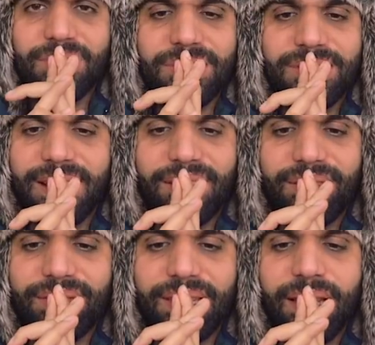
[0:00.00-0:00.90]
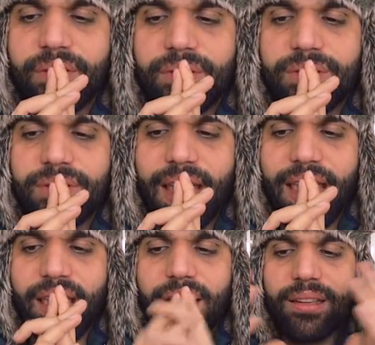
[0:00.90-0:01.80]
so sick of it. So
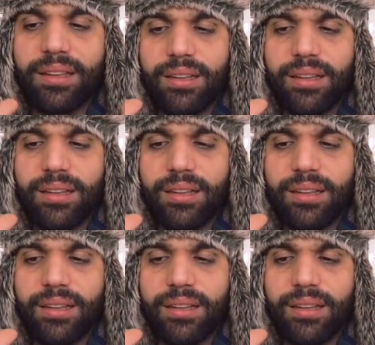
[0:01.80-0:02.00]
today I